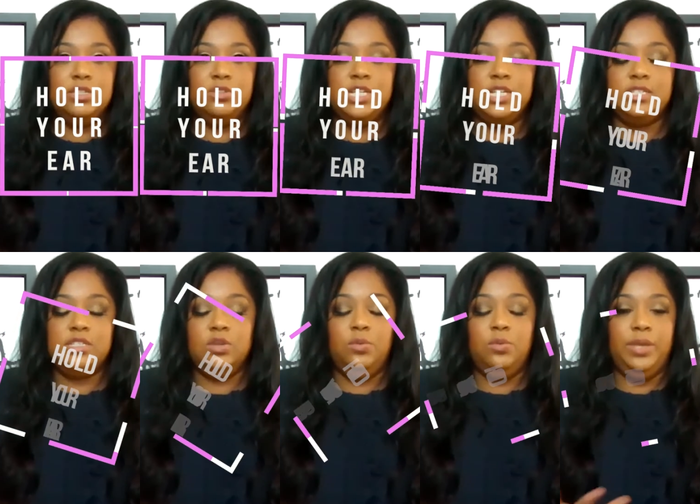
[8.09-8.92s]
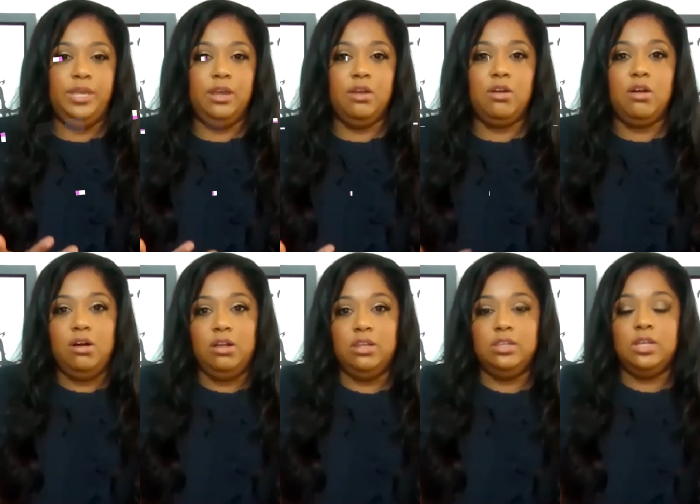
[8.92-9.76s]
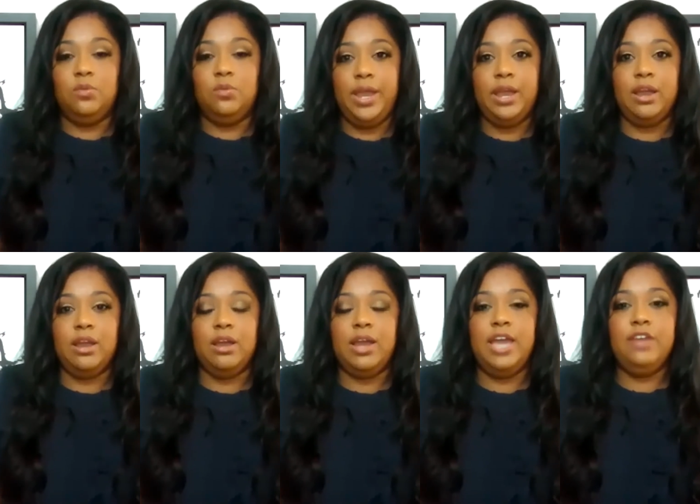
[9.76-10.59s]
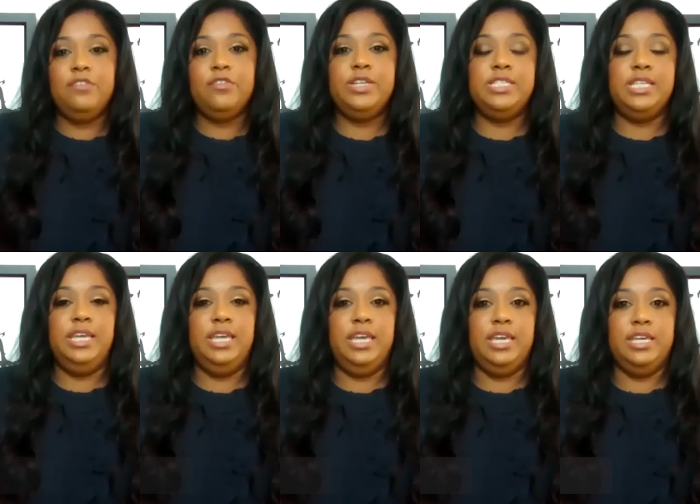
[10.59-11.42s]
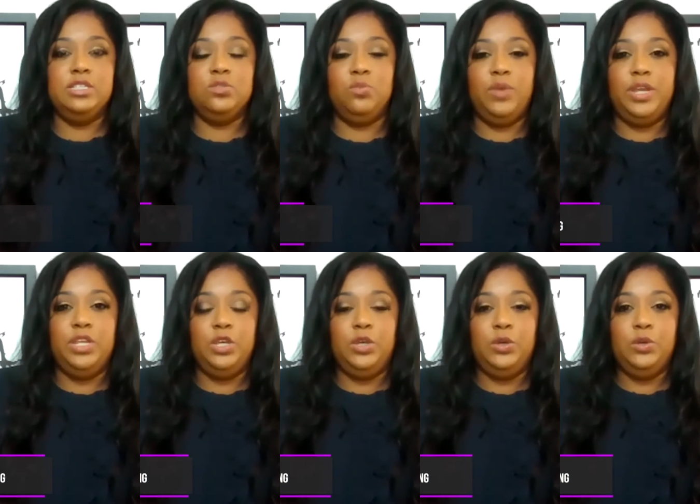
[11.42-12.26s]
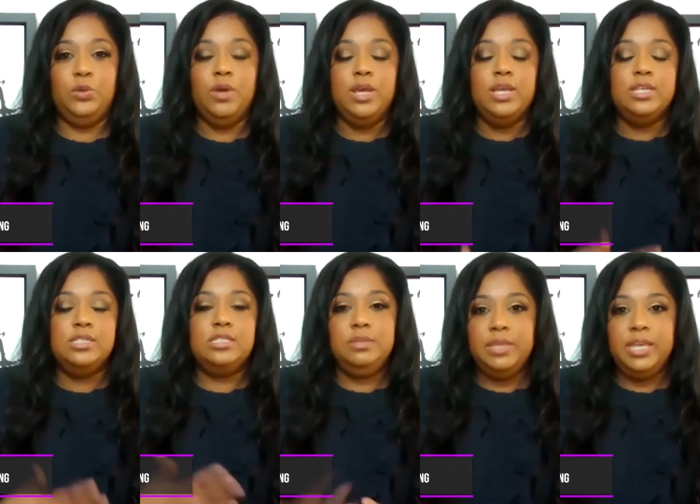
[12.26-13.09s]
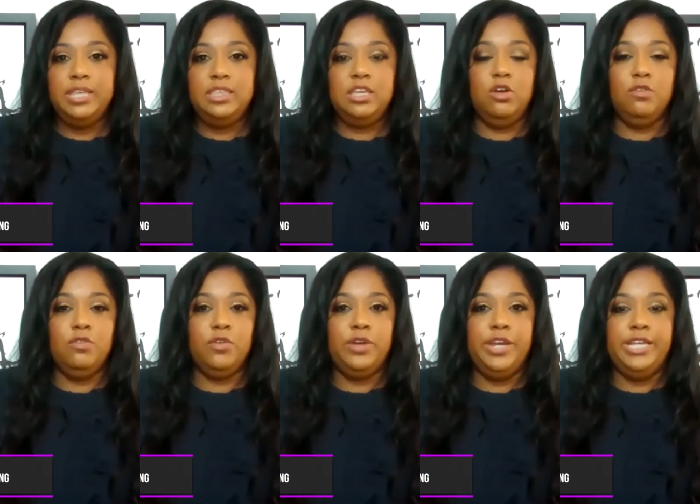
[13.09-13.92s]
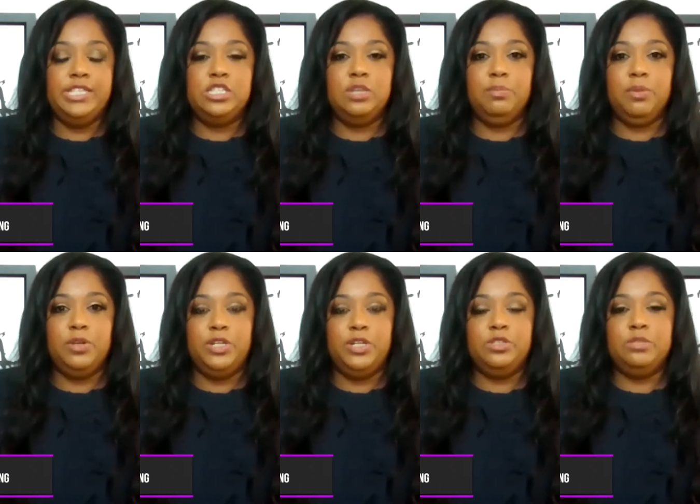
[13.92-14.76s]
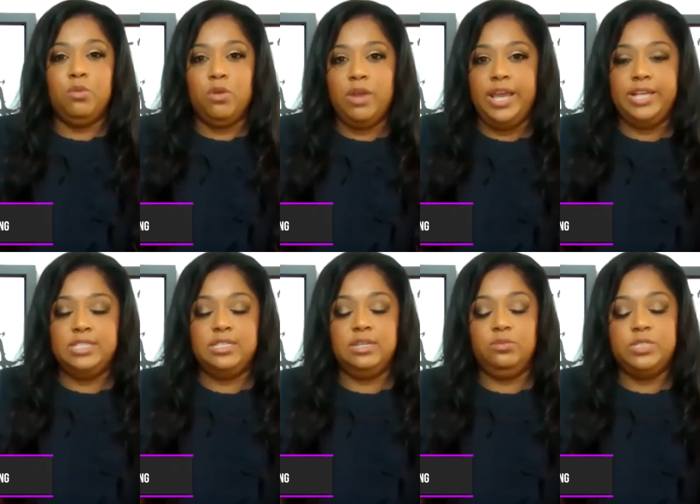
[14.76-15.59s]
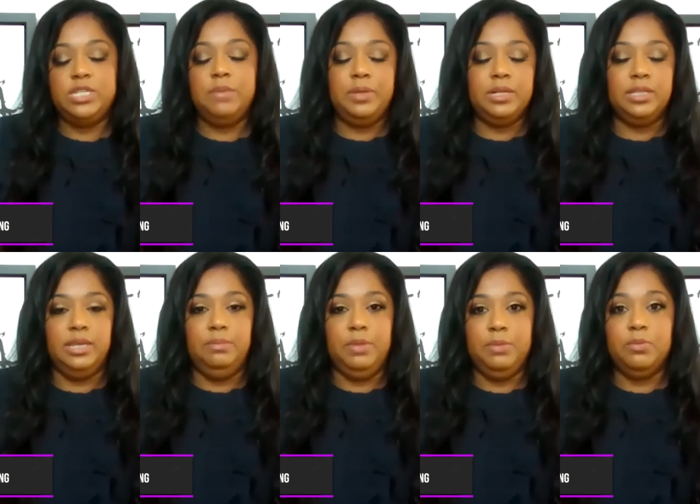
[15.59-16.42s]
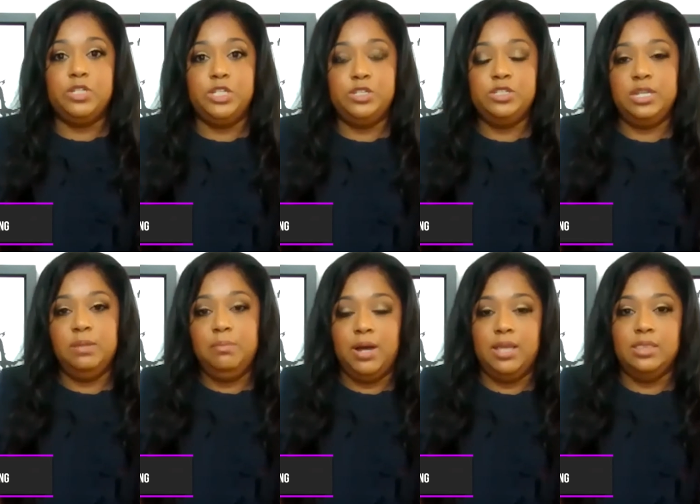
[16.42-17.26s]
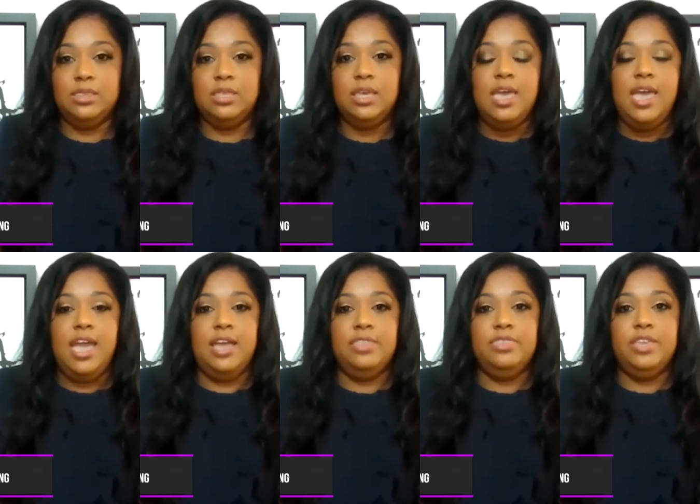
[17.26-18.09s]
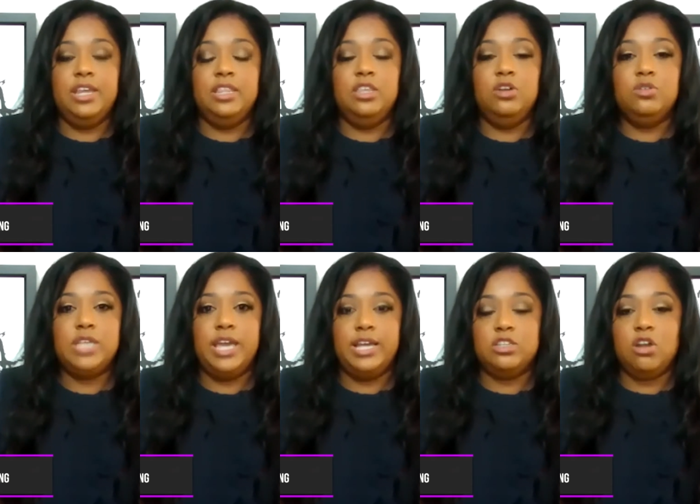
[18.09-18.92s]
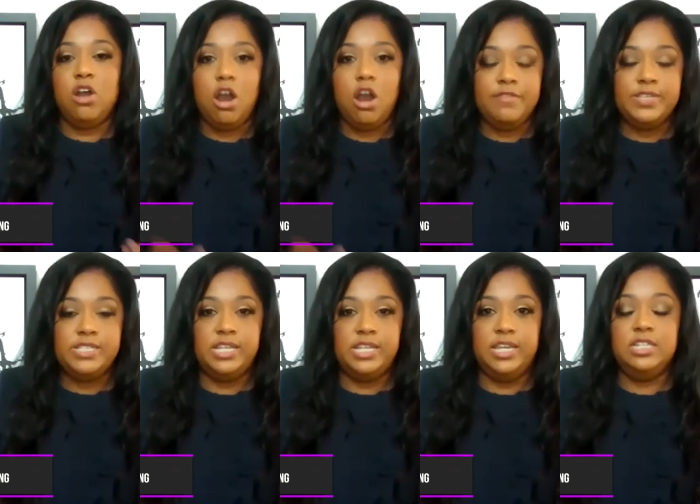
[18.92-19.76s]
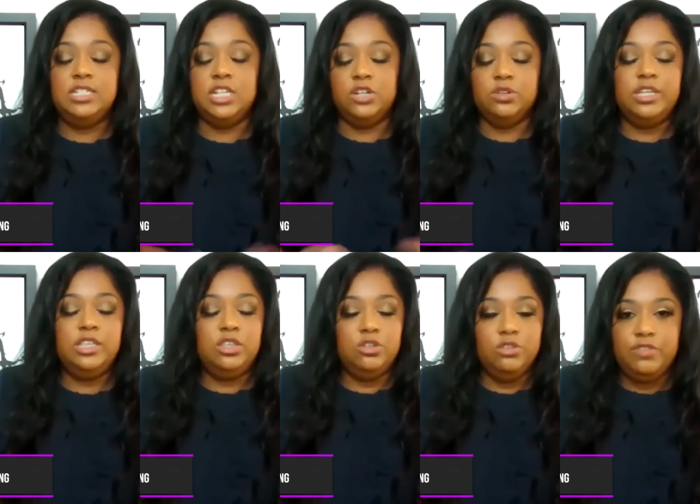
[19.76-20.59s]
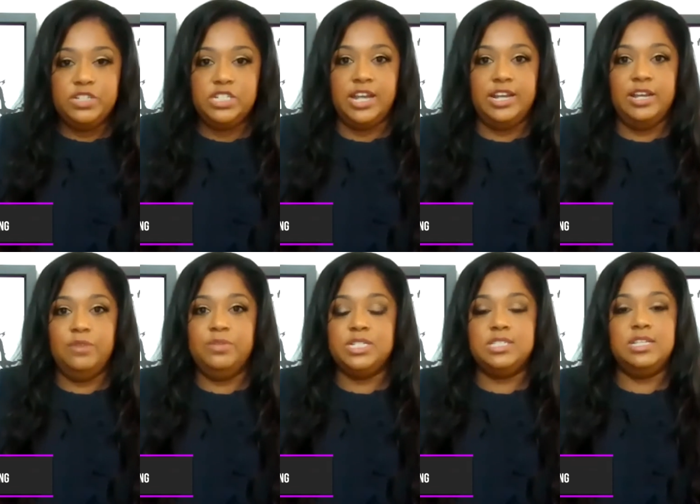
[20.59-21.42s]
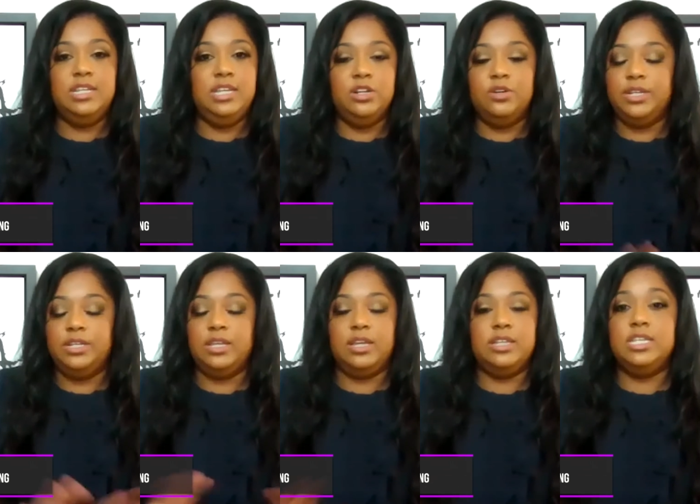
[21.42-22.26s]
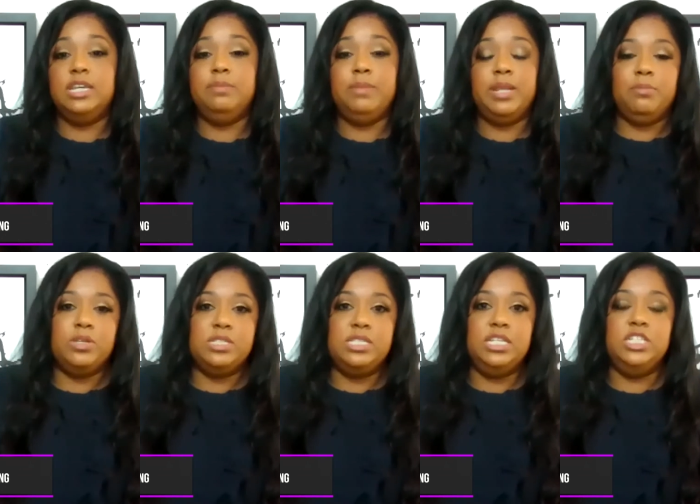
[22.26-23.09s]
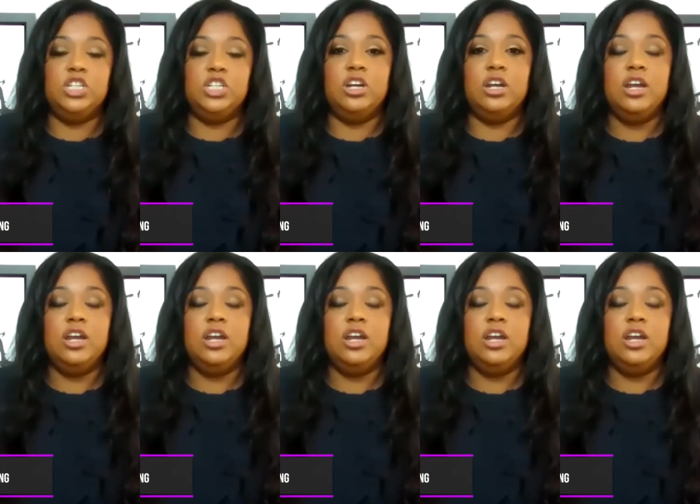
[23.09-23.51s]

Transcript: just so we are all aware, egg freezing is when you stimulate the ovaries to produce more eggs than would typically be produced in a month. And then those eggs are harvested generally through the vagina with just a needle and like a 10-minute procedure.